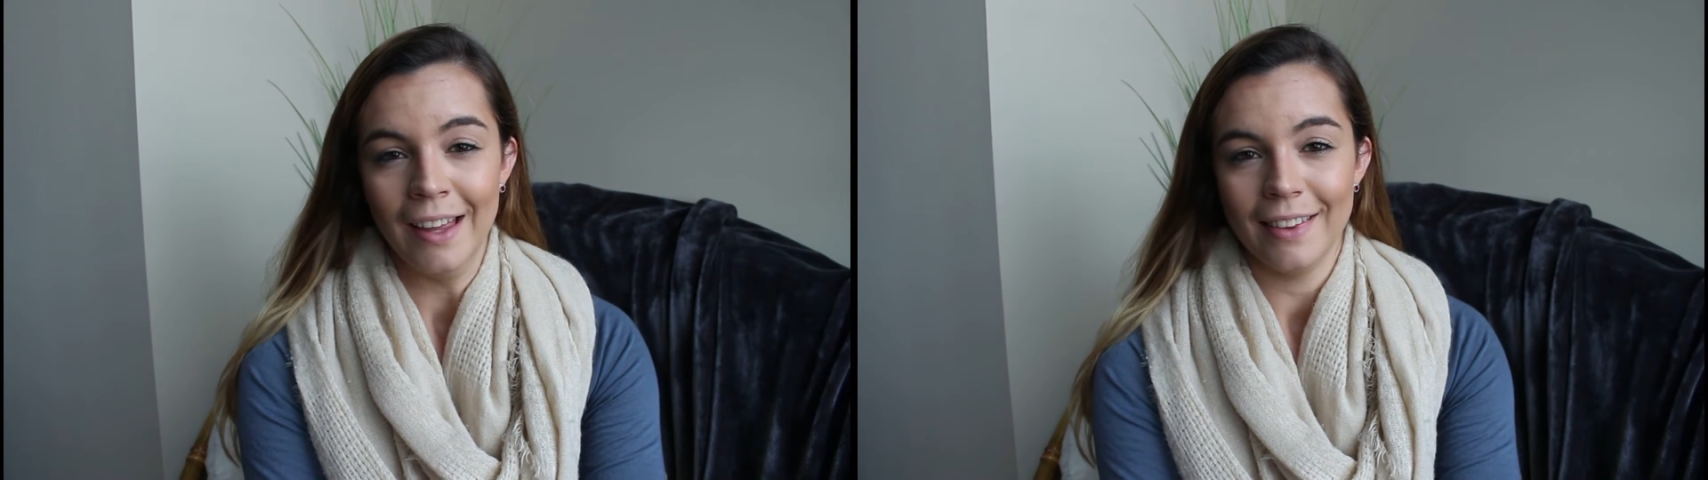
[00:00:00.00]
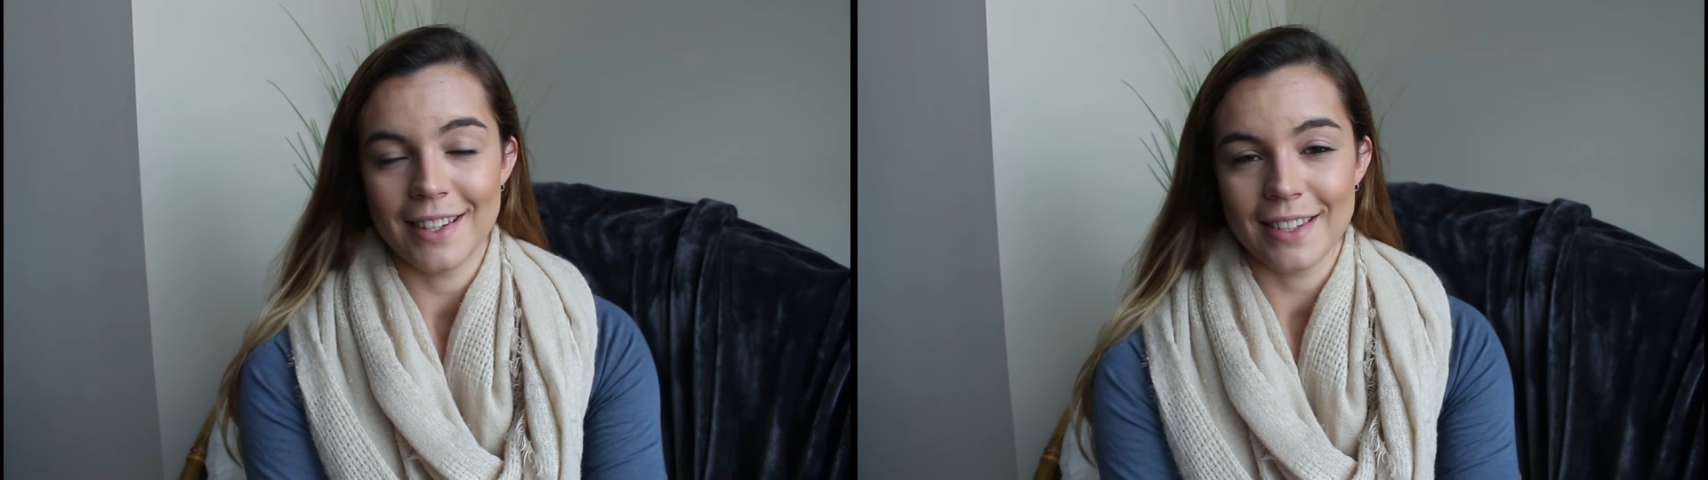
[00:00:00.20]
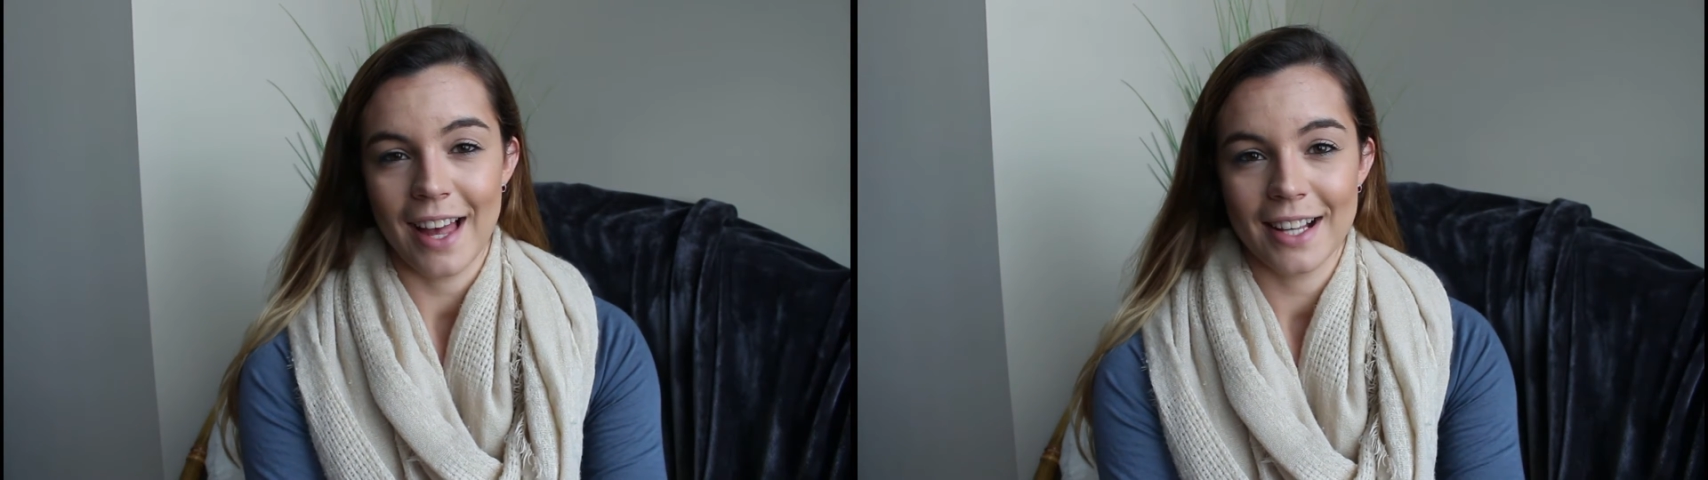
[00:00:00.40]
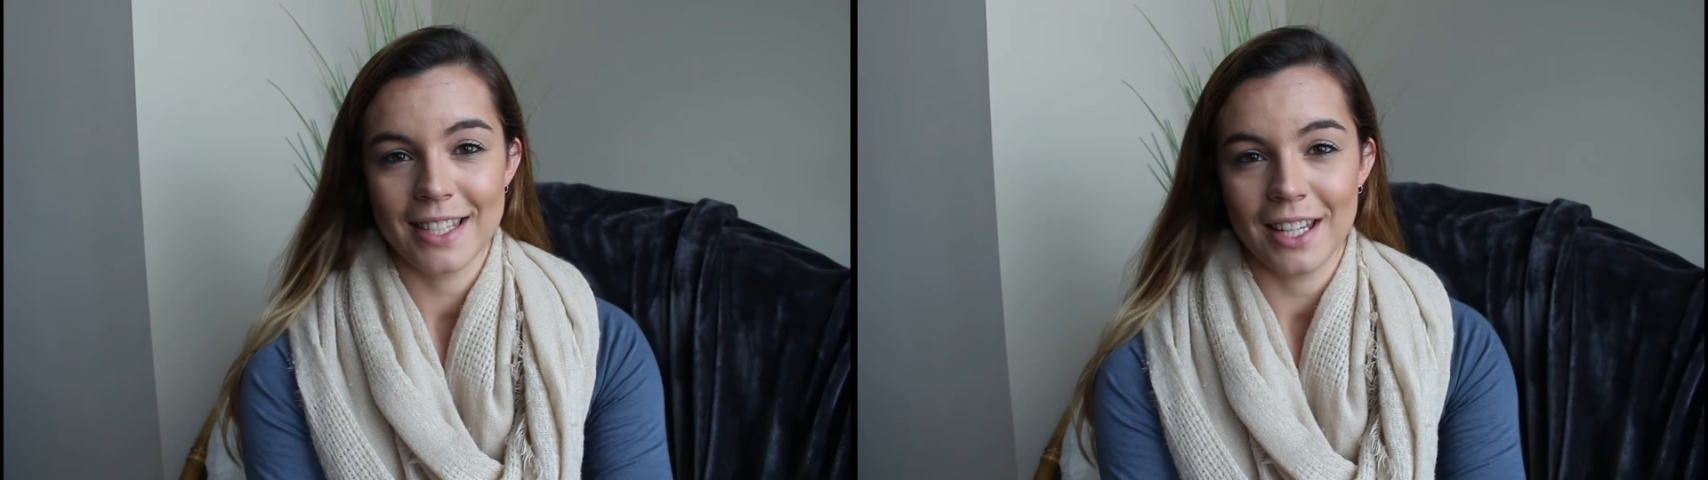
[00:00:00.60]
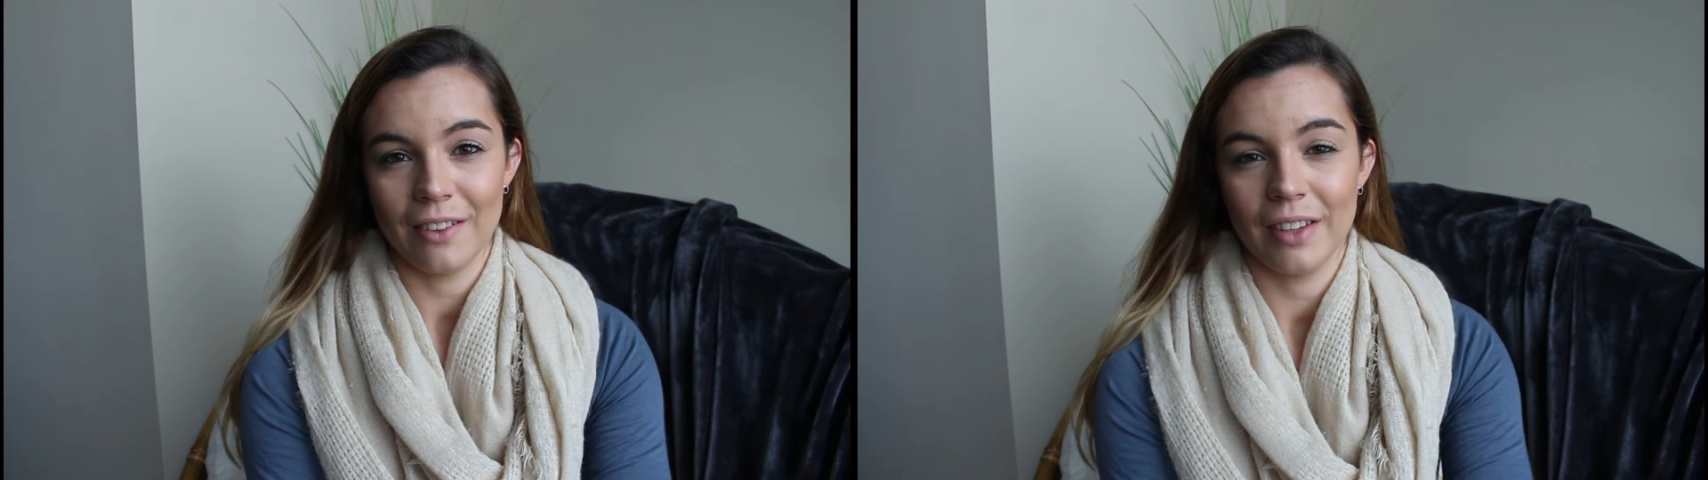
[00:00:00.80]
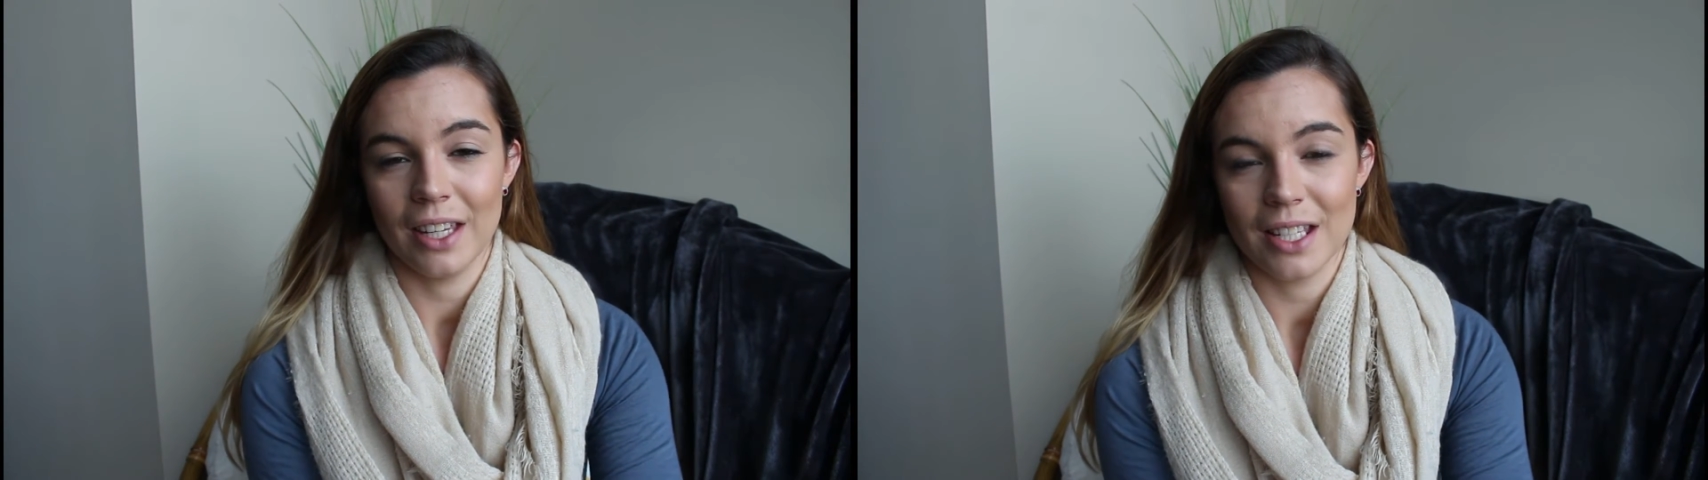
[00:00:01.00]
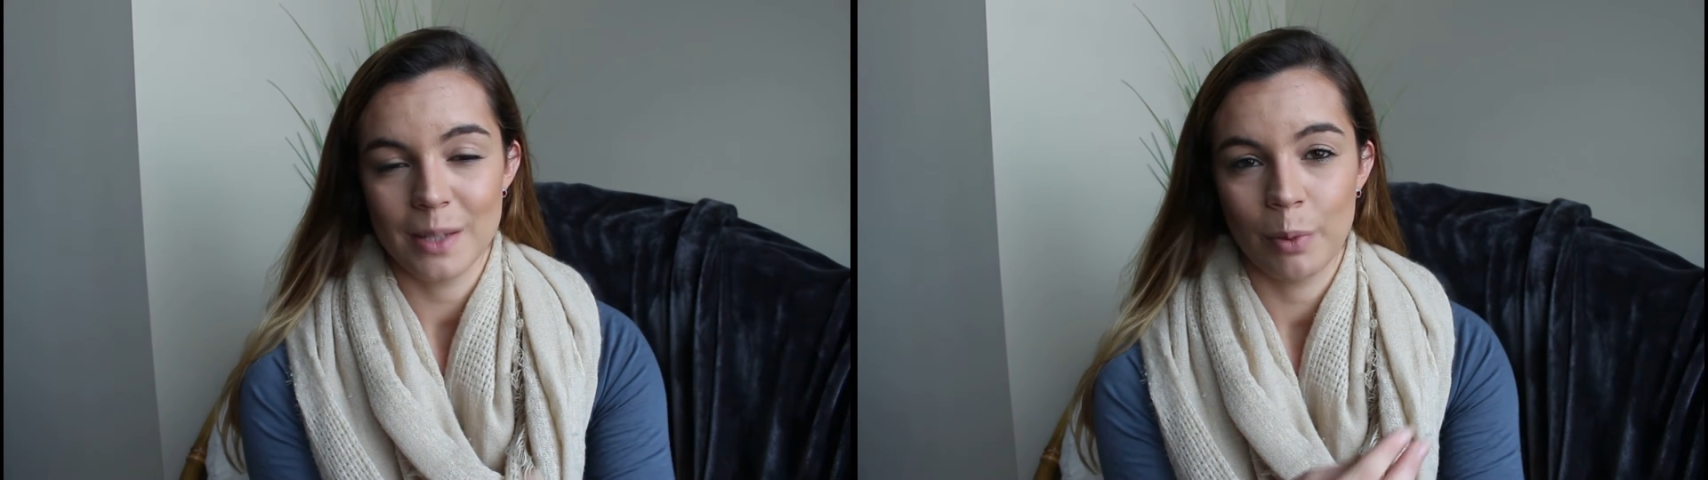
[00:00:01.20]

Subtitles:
this laxative is